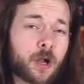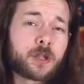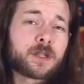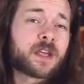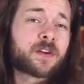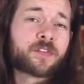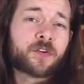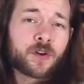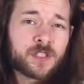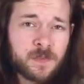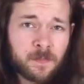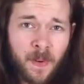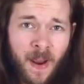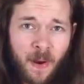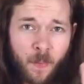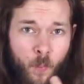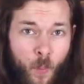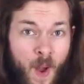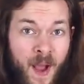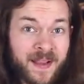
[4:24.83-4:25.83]
only afford to
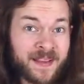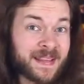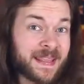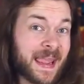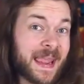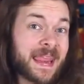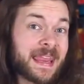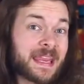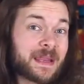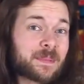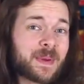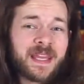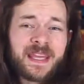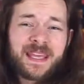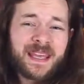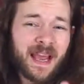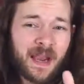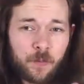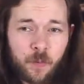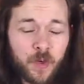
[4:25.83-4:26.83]
buy one game,
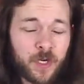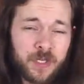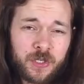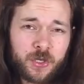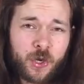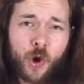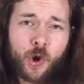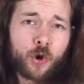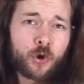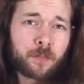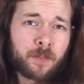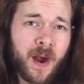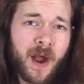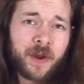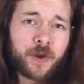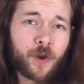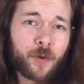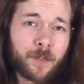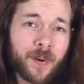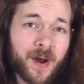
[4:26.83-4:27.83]
I wouldn't go Mario